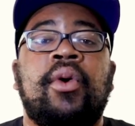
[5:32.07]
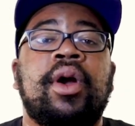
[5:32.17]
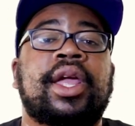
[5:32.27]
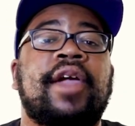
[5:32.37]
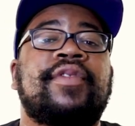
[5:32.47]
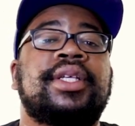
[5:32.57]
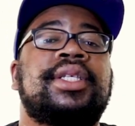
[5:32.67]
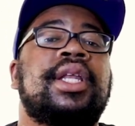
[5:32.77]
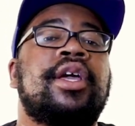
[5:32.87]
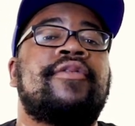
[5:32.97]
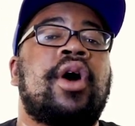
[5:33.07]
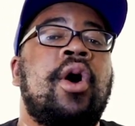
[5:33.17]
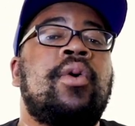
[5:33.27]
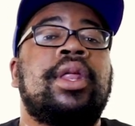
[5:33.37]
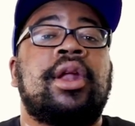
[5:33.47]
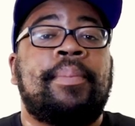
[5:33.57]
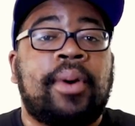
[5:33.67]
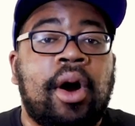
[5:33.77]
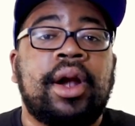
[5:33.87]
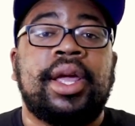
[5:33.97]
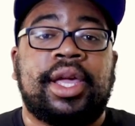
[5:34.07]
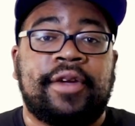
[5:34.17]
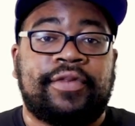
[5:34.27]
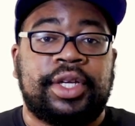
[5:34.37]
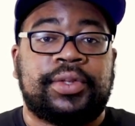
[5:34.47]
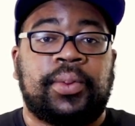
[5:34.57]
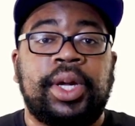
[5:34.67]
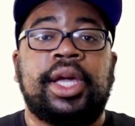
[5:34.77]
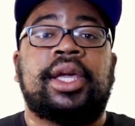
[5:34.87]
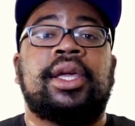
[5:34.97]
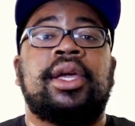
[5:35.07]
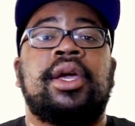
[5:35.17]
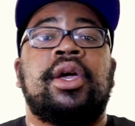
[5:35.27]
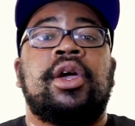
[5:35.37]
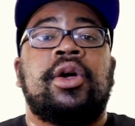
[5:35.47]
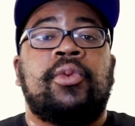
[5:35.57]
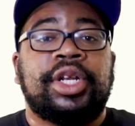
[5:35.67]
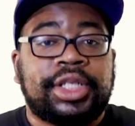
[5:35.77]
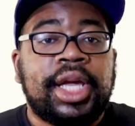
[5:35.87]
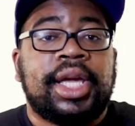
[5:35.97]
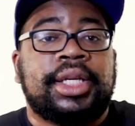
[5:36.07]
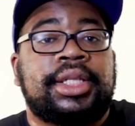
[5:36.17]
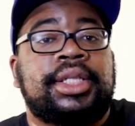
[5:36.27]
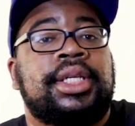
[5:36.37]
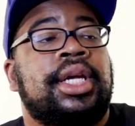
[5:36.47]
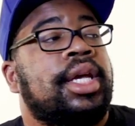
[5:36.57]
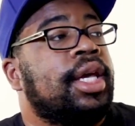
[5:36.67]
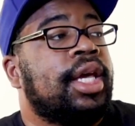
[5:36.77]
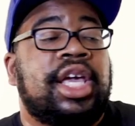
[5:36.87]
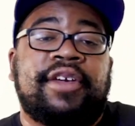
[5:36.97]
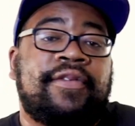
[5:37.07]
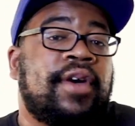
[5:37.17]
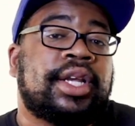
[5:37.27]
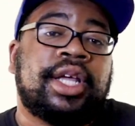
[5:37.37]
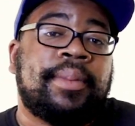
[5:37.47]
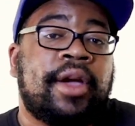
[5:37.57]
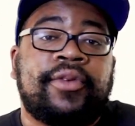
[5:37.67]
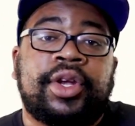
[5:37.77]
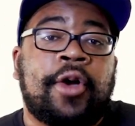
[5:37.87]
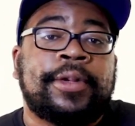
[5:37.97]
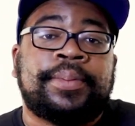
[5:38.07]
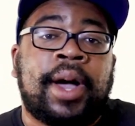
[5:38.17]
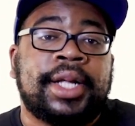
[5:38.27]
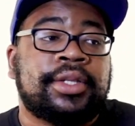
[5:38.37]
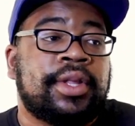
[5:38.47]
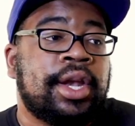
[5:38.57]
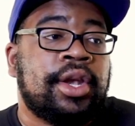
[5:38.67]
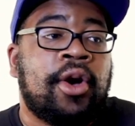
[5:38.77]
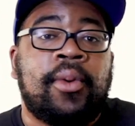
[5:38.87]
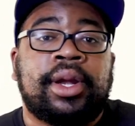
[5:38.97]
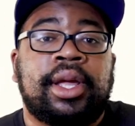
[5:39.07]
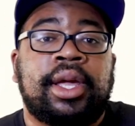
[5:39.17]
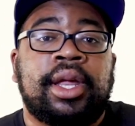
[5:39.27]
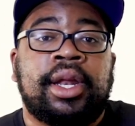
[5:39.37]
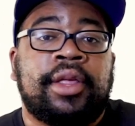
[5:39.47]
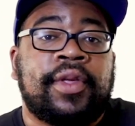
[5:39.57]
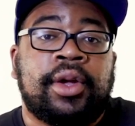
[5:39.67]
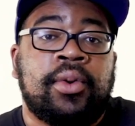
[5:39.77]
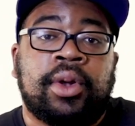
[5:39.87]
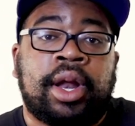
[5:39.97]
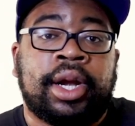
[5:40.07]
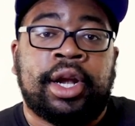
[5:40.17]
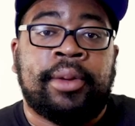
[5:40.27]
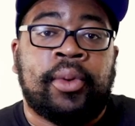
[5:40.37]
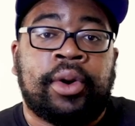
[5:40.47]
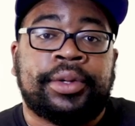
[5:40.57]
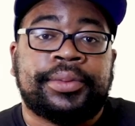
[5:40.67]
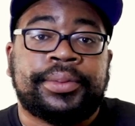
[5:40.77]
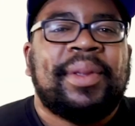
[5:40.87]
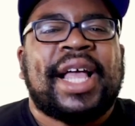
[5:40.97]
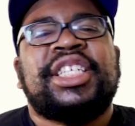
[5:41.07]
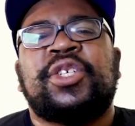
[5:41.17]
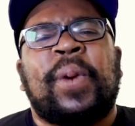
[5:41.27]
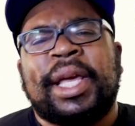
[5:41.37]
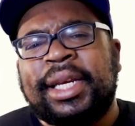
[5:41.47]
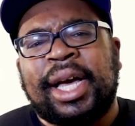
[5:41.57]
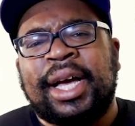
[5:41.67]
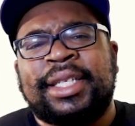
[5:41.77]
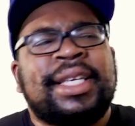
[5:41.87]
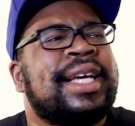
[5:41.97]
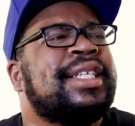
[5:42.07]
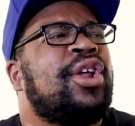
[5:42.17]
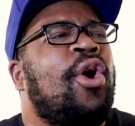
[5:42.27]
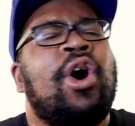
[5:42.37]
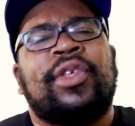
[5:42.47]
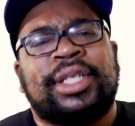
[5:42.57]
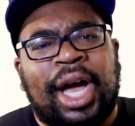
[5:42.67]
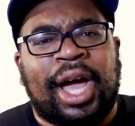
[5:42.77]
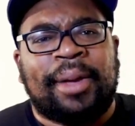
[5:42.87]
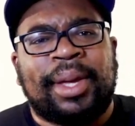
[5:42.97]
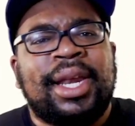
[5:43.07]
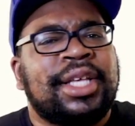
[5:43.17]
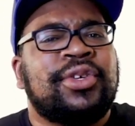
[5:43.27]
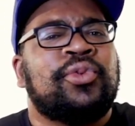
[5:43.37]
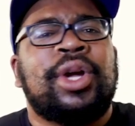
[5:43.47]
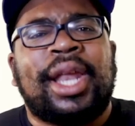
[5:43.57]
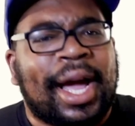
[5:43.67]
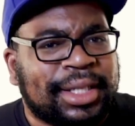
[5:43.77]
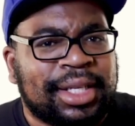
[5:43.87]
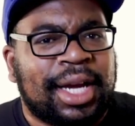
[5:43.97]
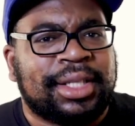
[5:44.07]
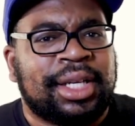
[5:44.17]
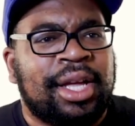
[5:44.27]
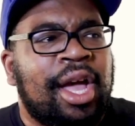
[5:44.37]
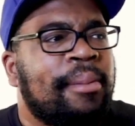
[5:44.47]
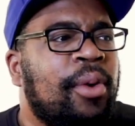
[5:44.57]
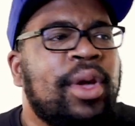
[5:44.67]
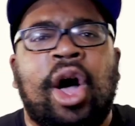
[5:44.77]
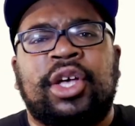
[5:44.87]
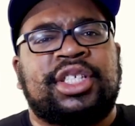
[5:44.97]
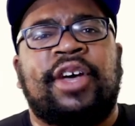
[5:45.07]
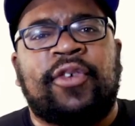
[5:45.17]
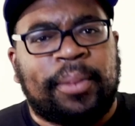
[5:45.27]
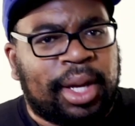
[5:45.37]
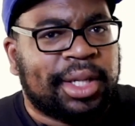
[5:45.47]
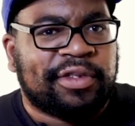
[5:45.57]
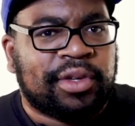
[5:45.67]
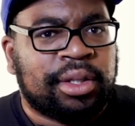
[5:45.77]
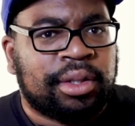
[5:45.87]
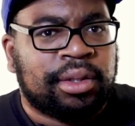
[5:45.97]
Moore gave the city of Oakland a parting gift this week, which is he fucked up every dope spot so that no one can get anything cool on it anymore. But that's just what he does. He does it all the time, and he doesn't realize he does it, but we all suffer because of it.